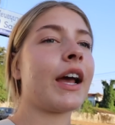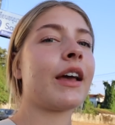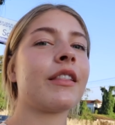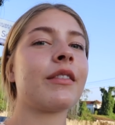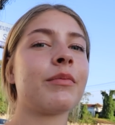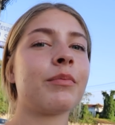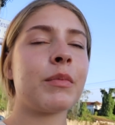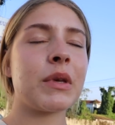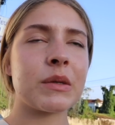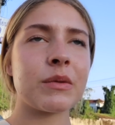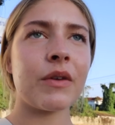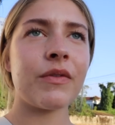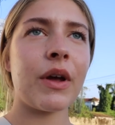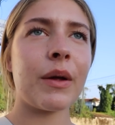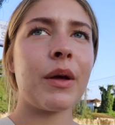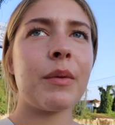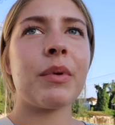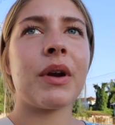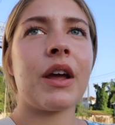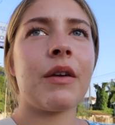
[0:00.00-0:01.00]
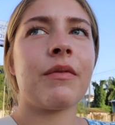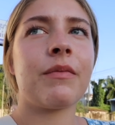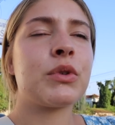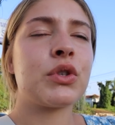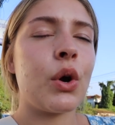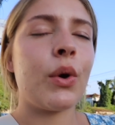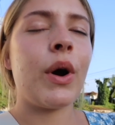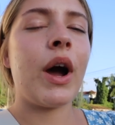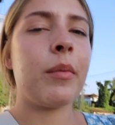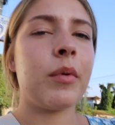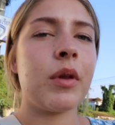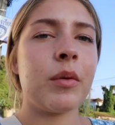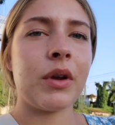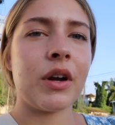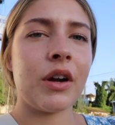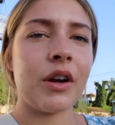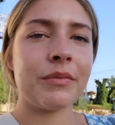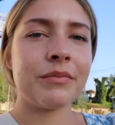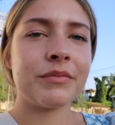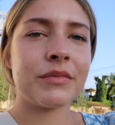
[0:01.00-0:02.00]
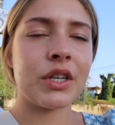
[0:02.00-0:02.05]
I miss my family, but I'm so happy to be here.